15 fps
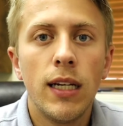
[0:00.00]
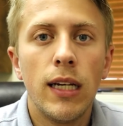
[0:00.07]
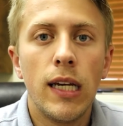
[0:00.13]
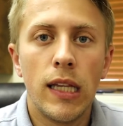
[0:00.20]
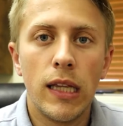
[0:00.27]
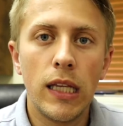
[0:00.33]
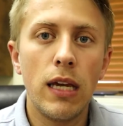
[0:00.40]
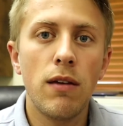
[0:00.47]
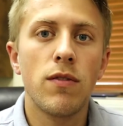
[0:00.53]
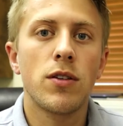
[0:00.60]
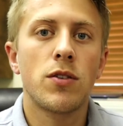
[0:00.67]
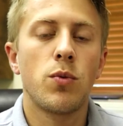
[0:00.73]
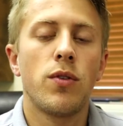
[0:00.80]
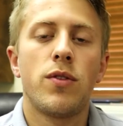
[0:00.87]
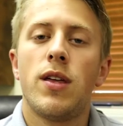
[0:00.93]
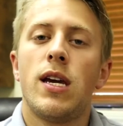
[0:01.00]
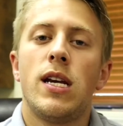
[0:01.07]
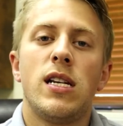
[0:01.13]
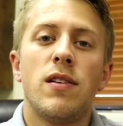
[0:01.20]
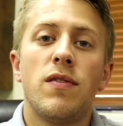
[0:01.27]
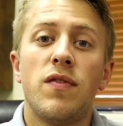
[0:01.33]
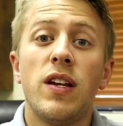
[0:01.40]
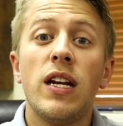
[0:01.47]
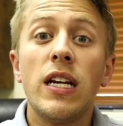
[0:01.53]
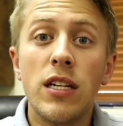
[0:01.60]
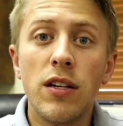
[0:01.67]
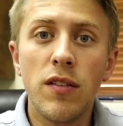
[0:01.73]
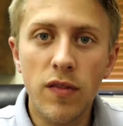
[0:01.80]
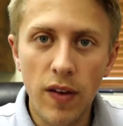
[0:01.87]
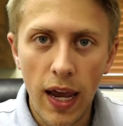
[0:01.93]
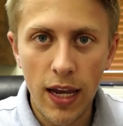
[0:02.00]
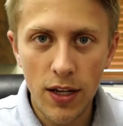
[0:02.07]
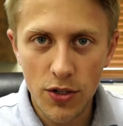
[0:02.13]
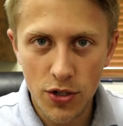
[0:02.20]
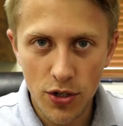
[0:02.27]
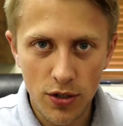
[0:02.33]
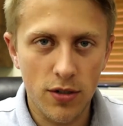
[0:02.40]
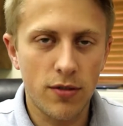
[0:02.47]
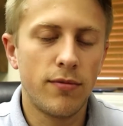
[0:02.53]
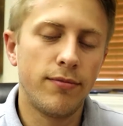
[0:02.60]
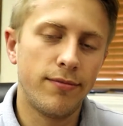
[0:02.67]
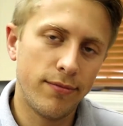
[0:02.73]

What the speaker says: and leave us with a definitive answer.